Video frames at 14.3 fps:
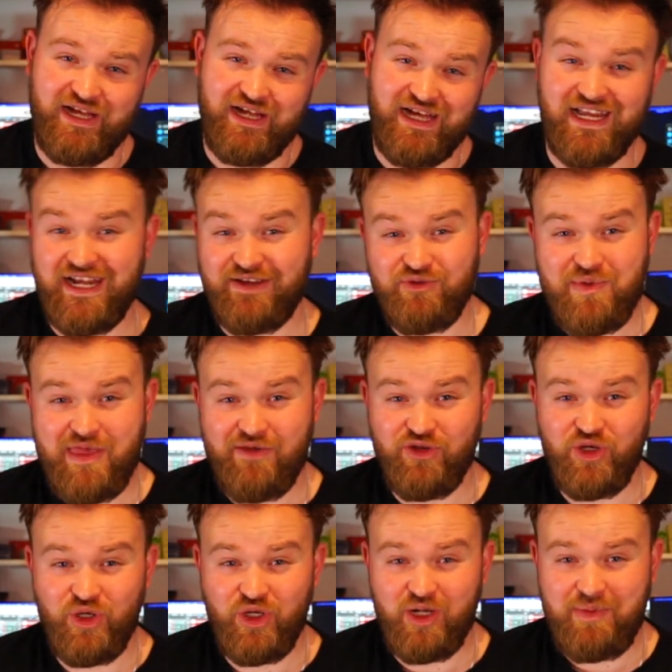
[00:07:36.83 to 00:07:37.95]
and have a bit of a
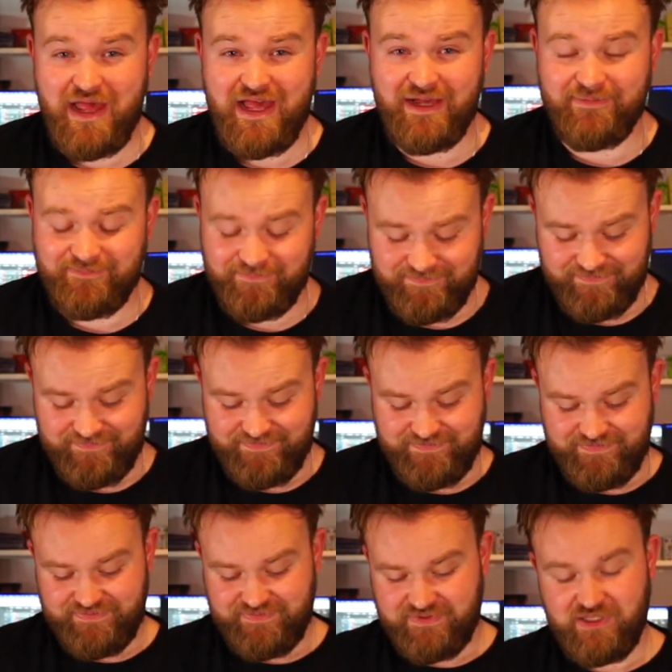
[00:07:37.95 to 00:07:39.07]
noodle about
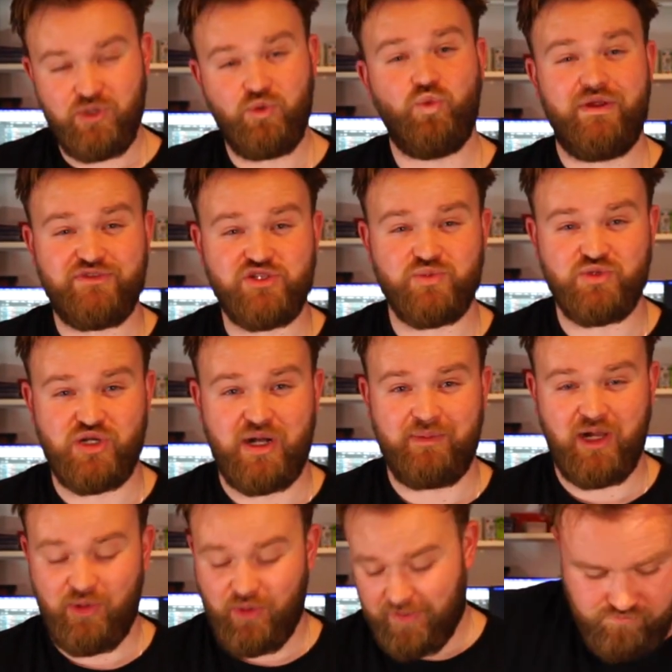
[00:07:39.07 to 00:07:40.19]
with some
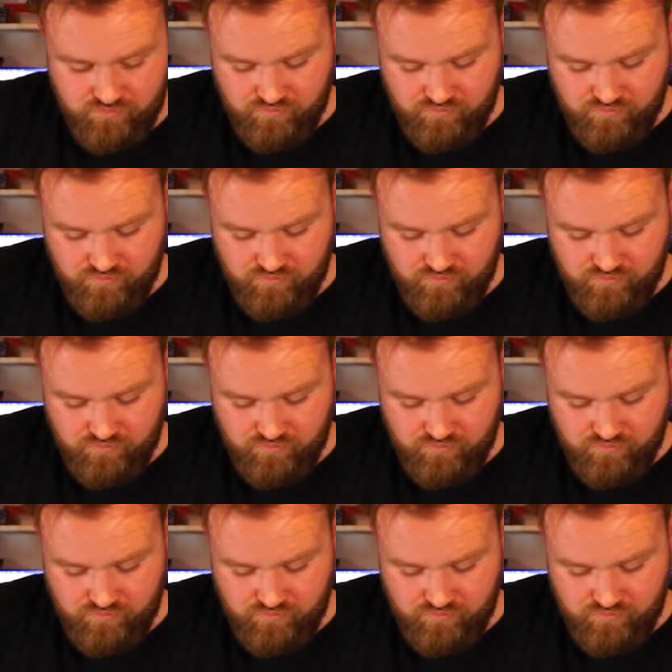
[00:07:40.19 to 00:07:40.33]
tremolo on.